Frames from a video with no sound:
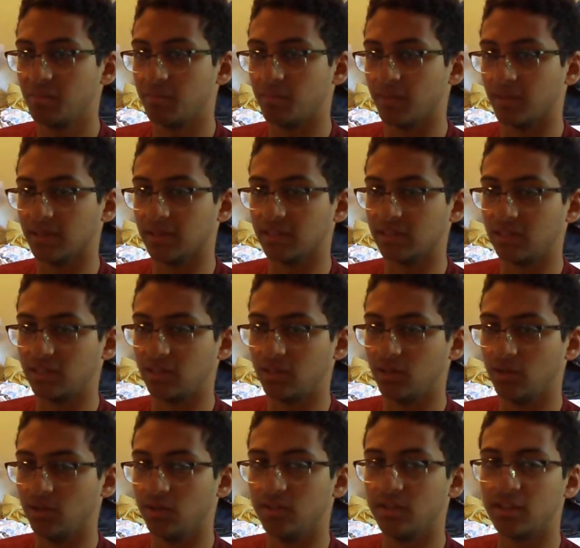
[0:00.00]
but
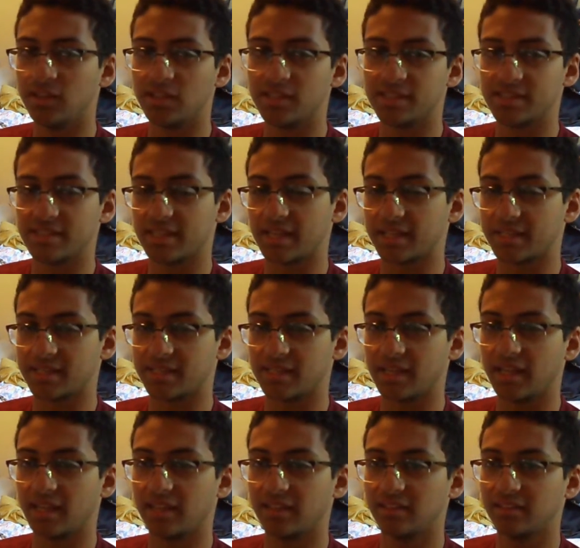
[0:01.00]
good in the sense
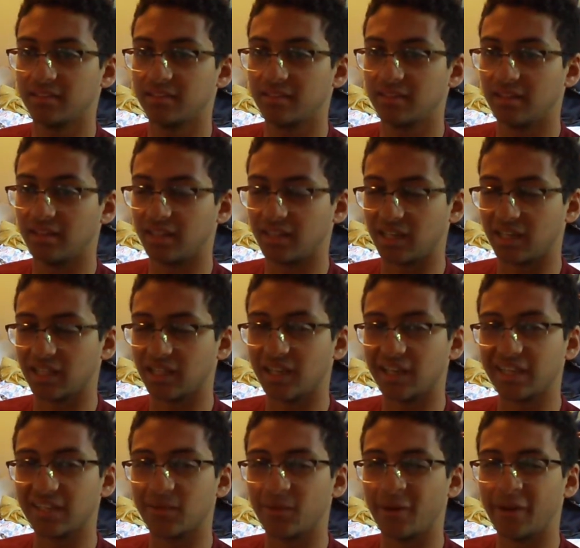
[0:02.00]
that I
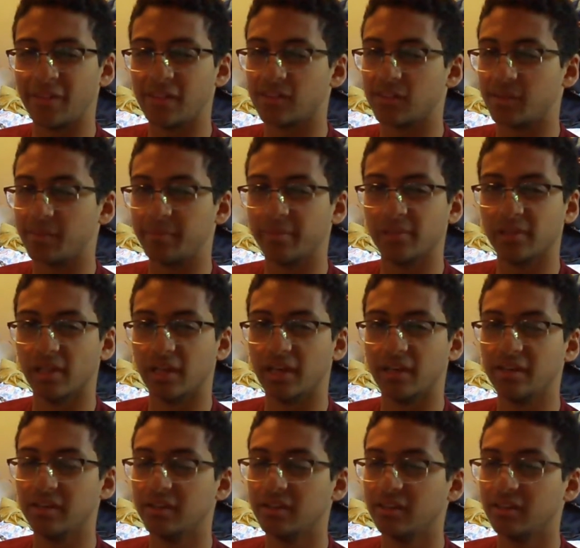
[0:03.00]
like the way that they
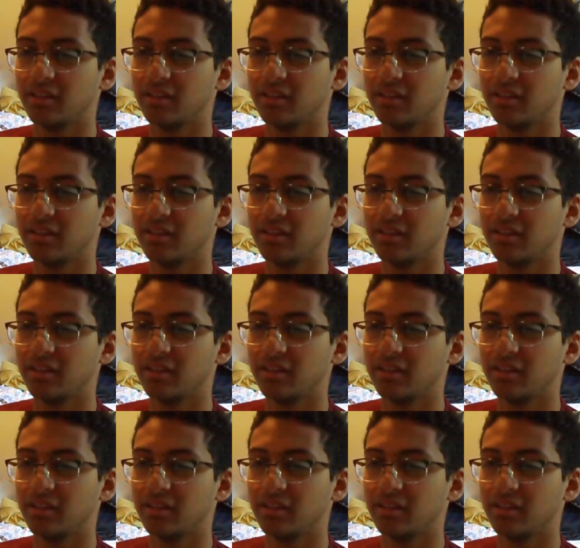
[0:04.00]
play.